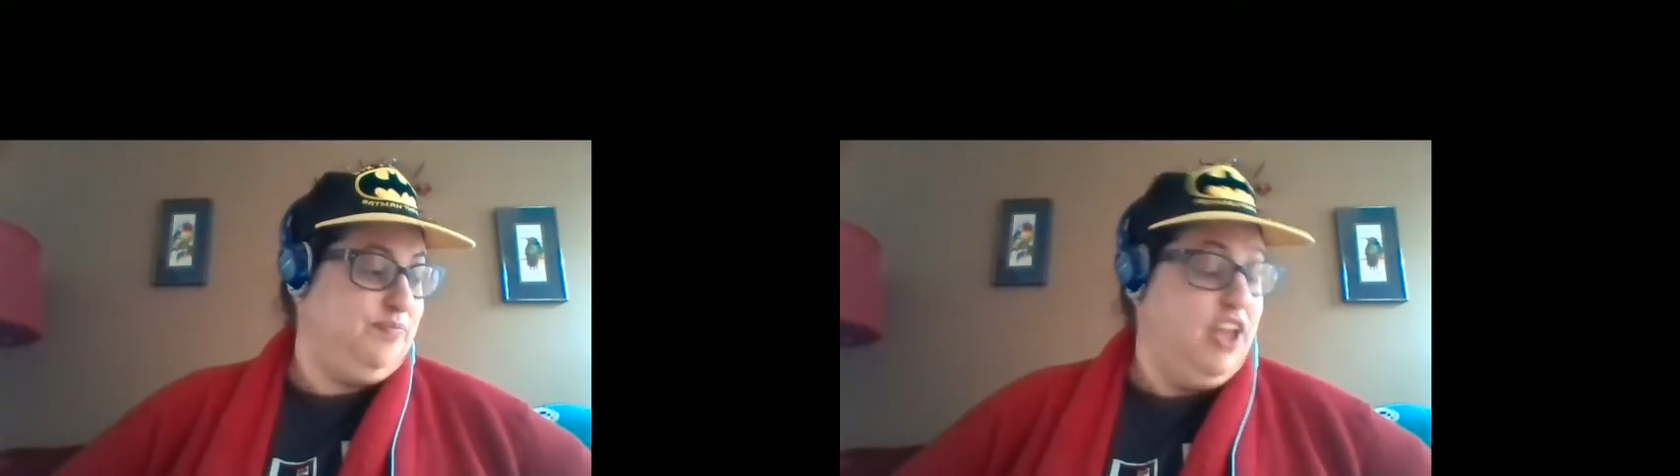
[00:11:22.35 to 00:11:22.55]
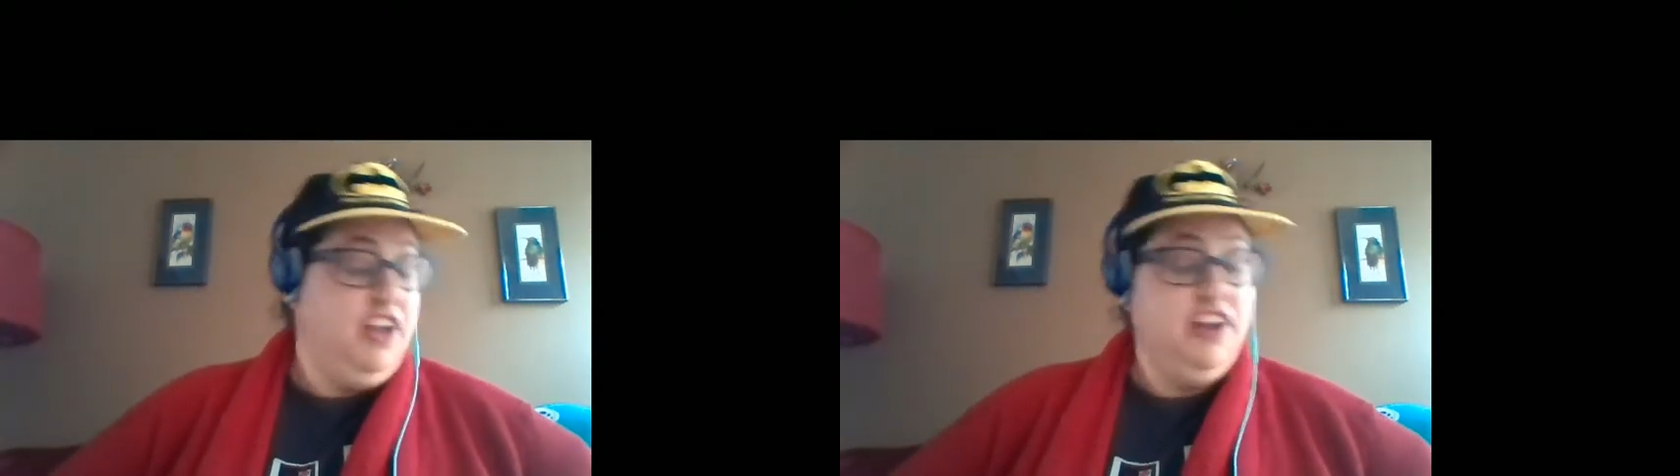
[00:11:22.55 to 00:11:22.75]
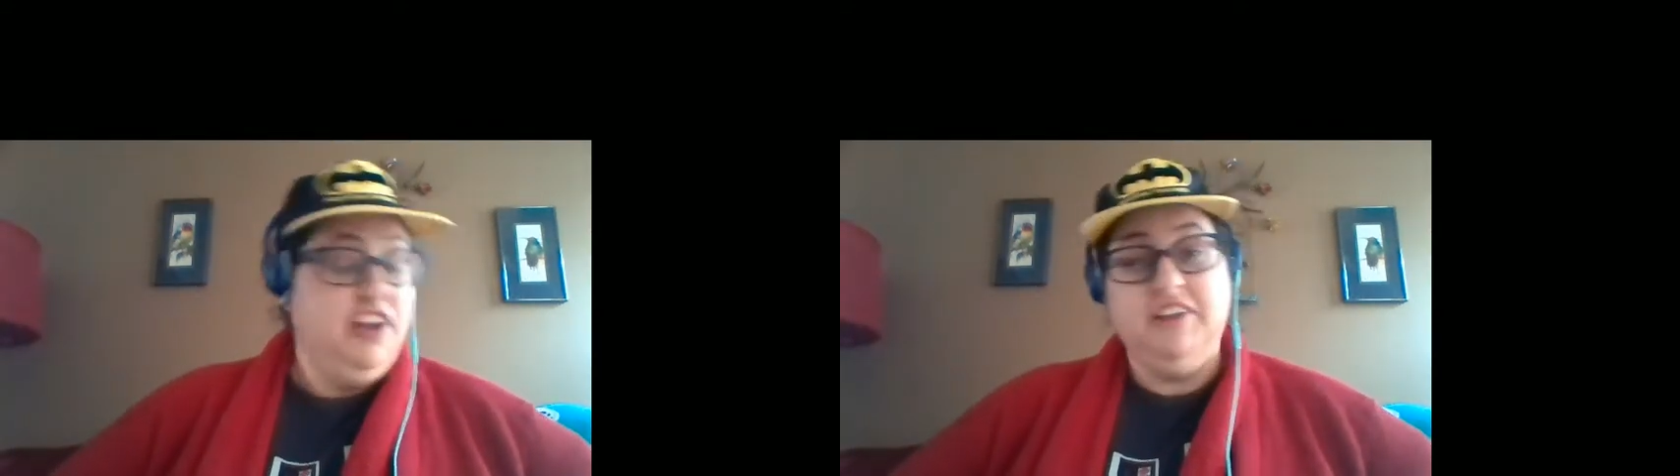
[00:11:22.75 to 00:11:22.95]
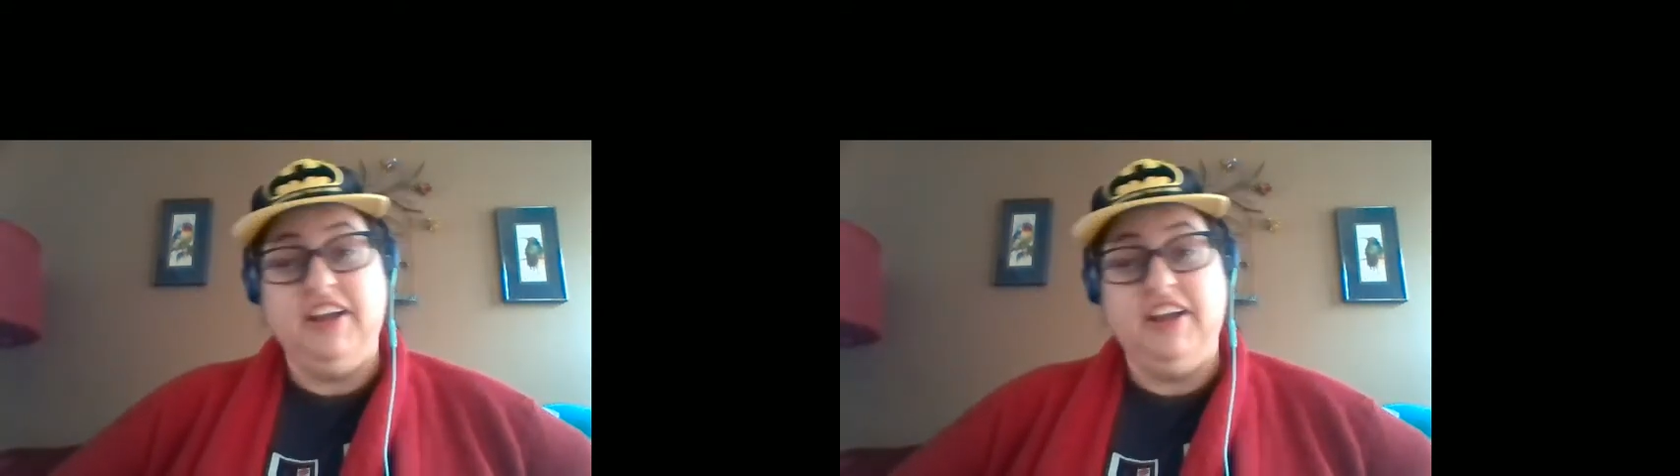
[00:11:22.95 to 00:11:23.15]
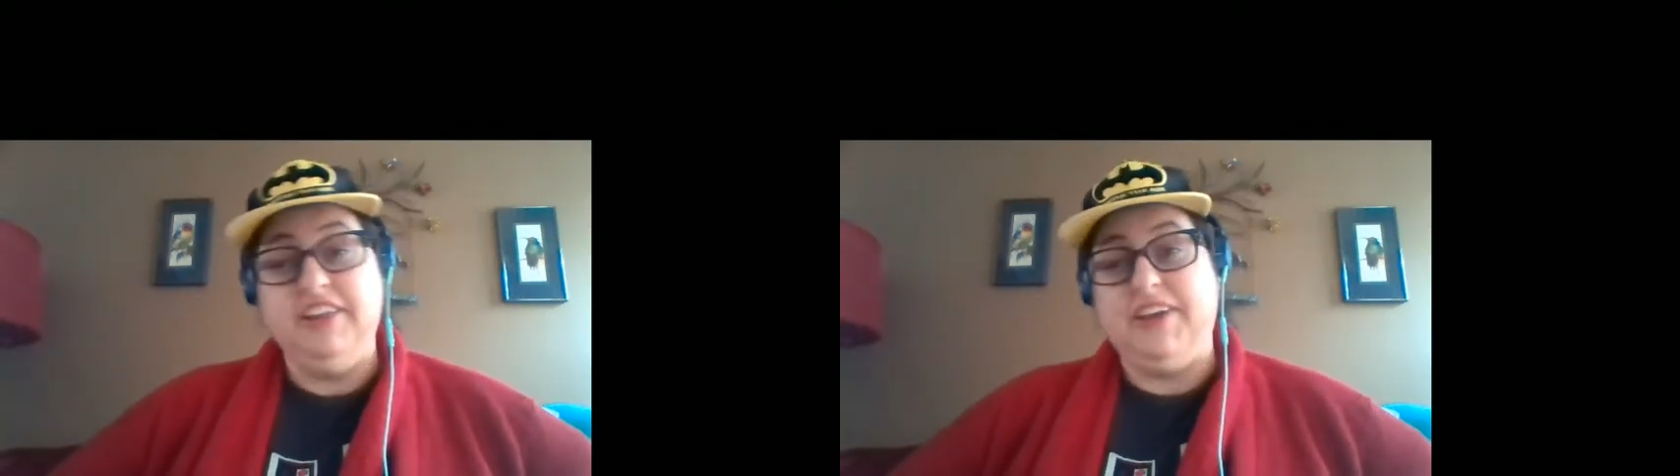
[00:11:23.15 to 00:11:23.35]
well, the
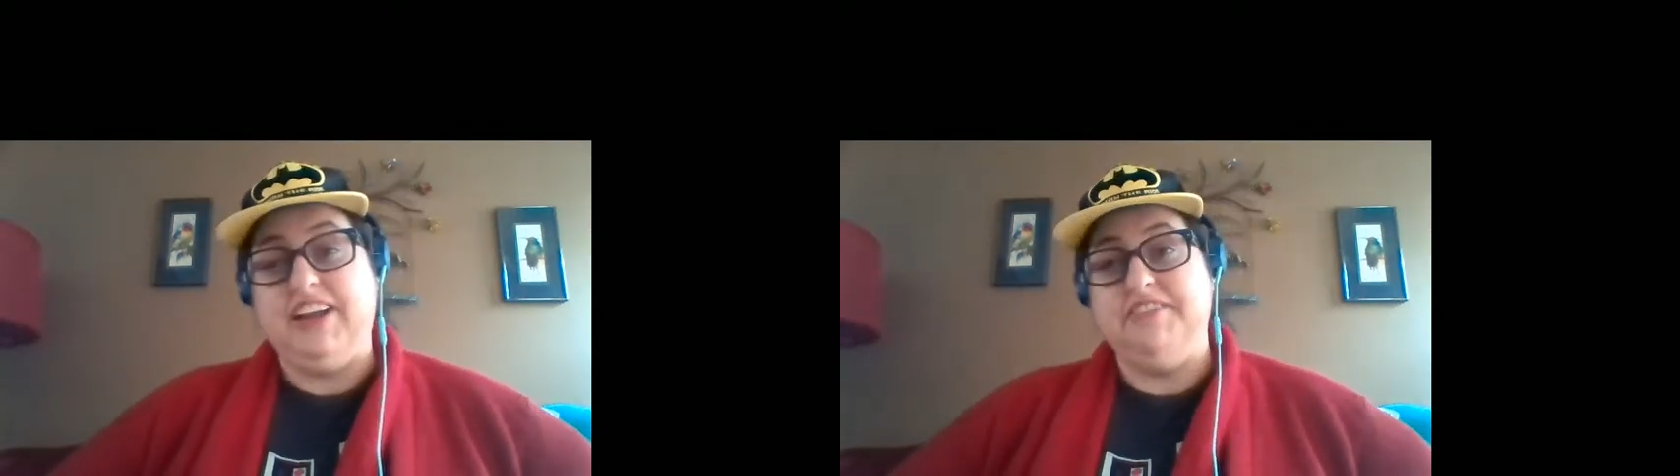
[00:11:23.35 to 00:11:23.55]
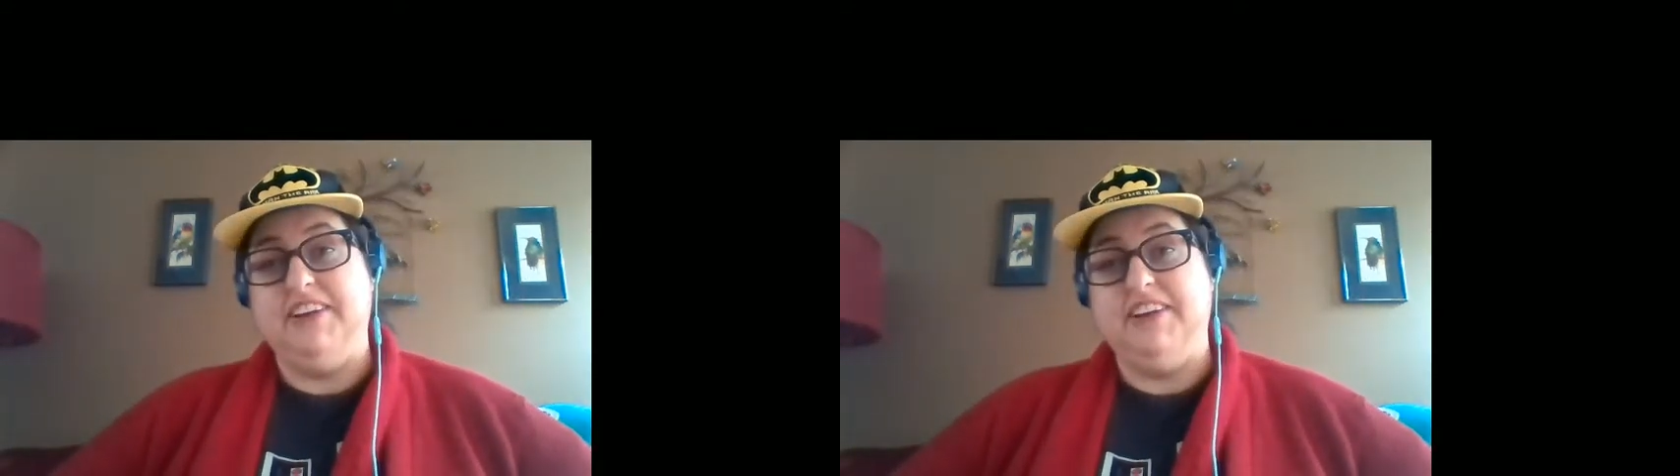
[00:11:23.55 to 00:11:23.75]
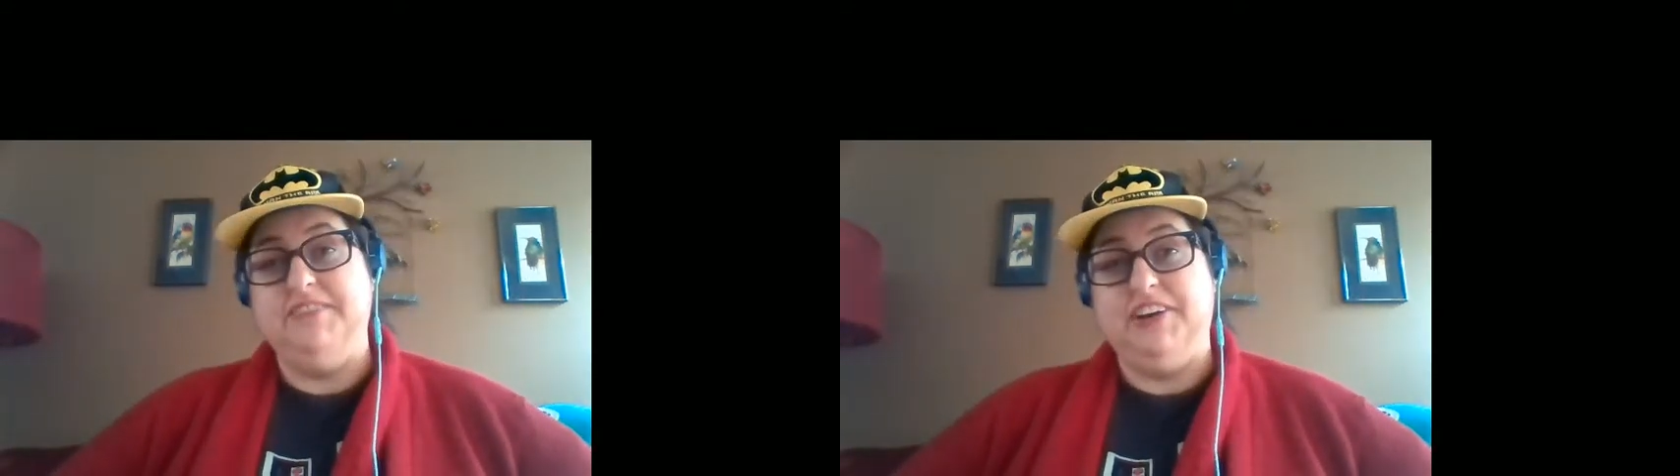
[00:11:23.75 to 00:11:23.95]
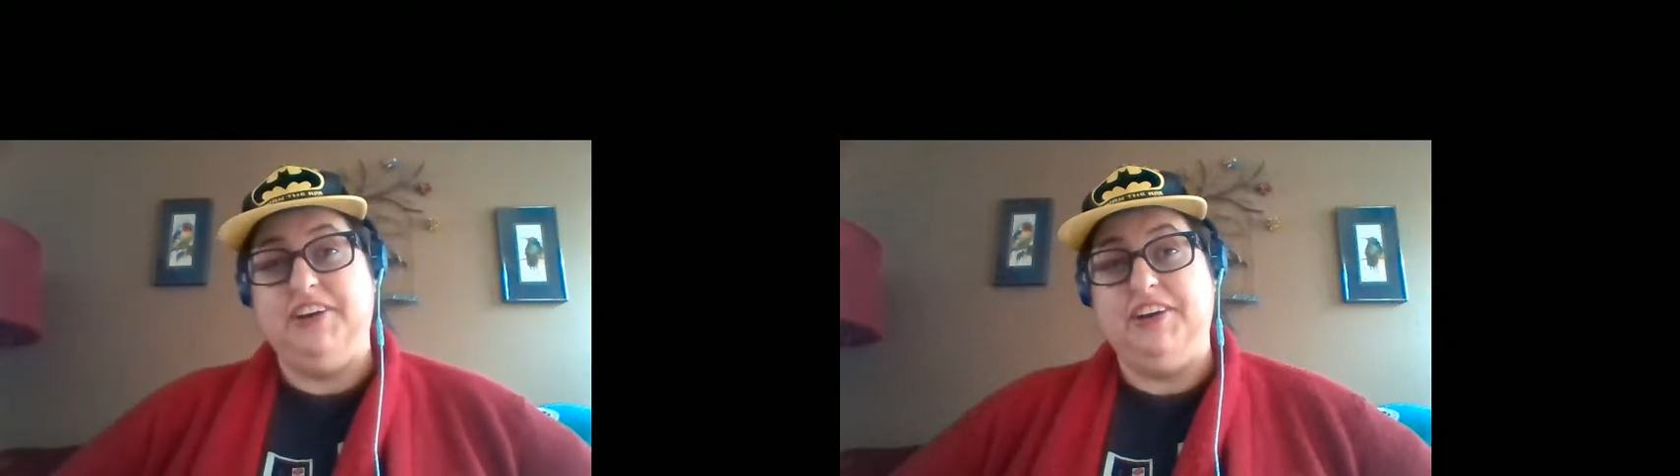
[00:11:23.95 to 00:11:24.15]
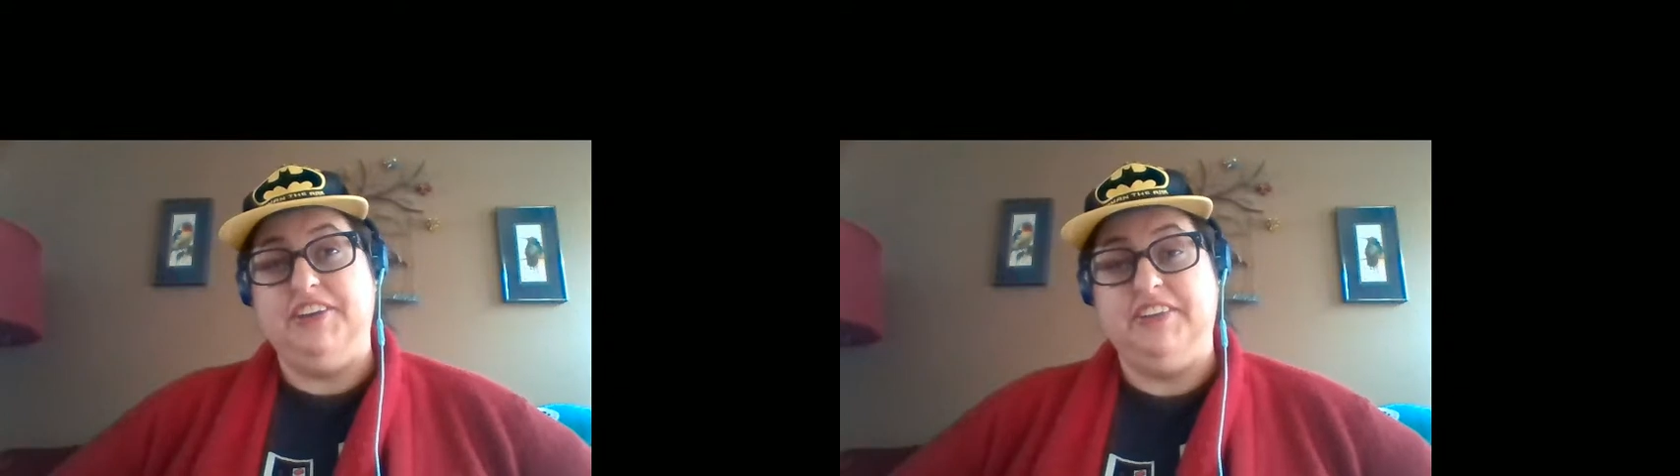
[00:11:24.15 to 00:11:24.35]
battle was won in part due to
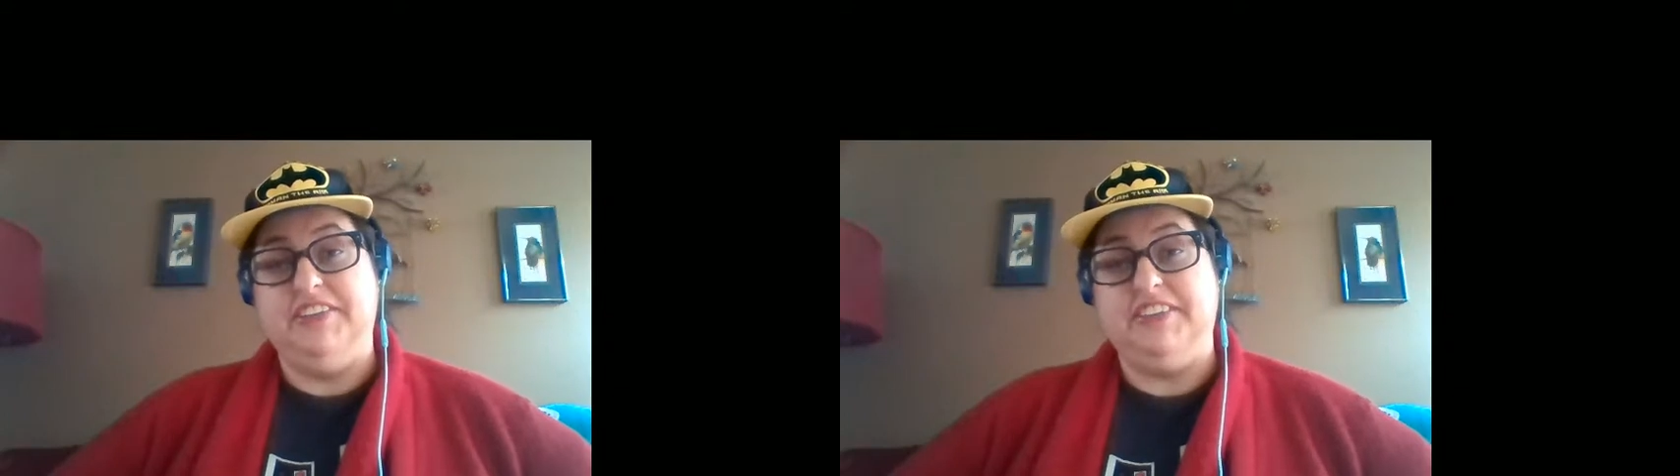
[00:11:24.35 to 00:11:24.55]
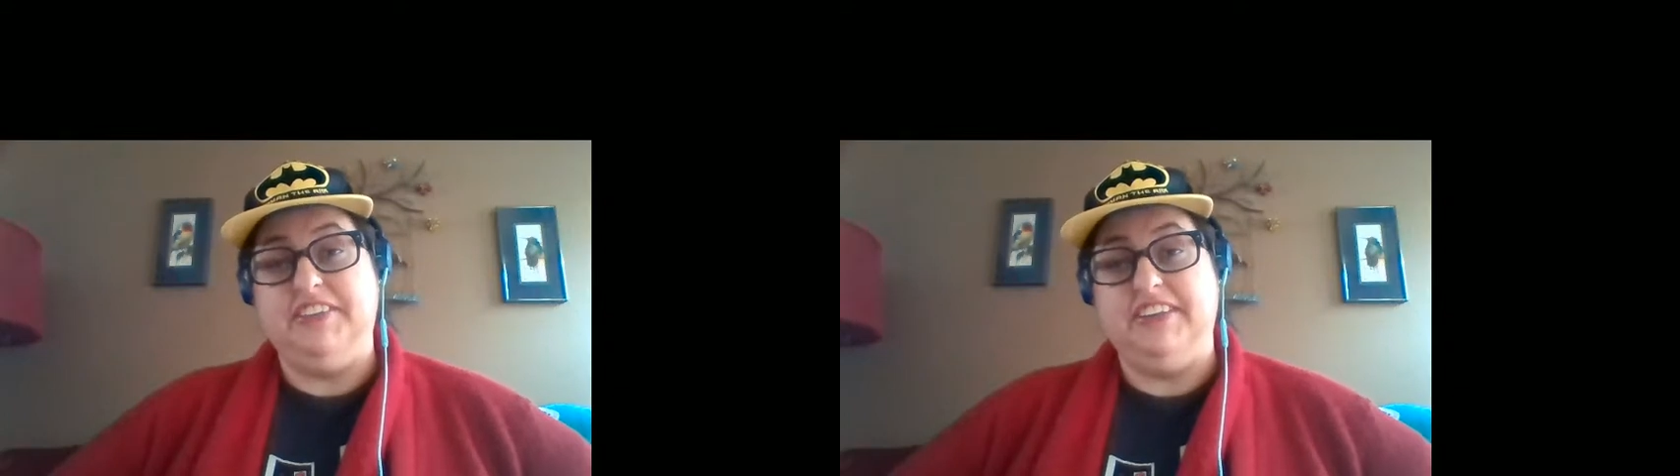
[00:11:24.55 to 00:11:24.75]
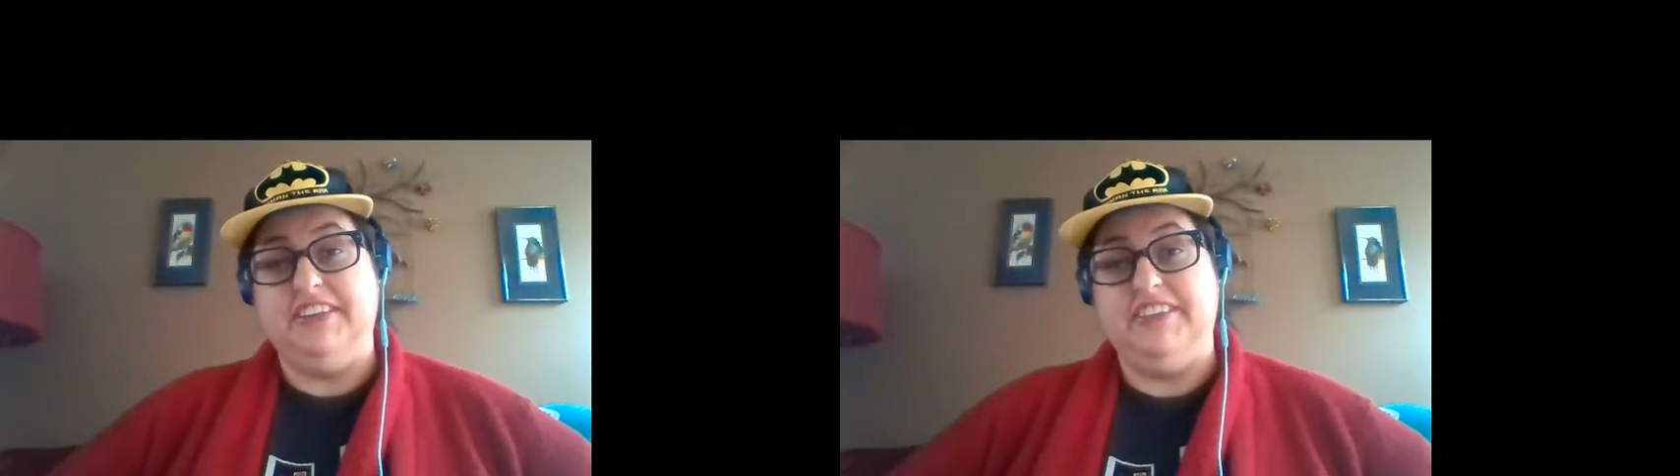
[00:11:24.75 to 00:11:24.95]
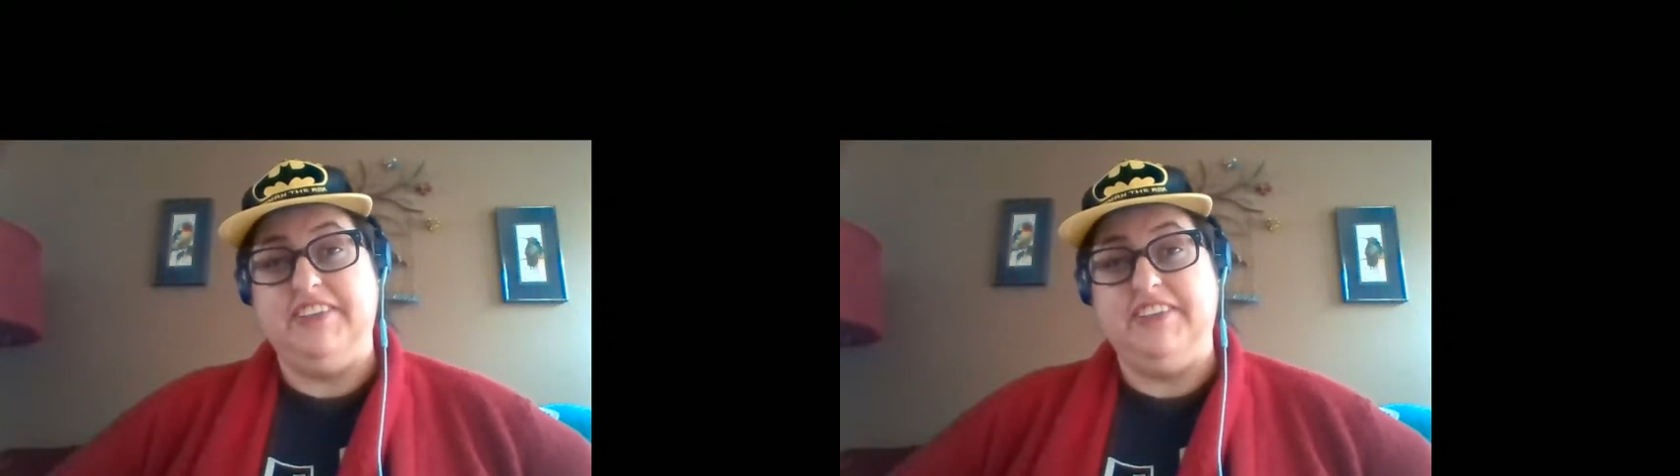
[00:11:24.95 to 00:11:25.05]
photosensitivity,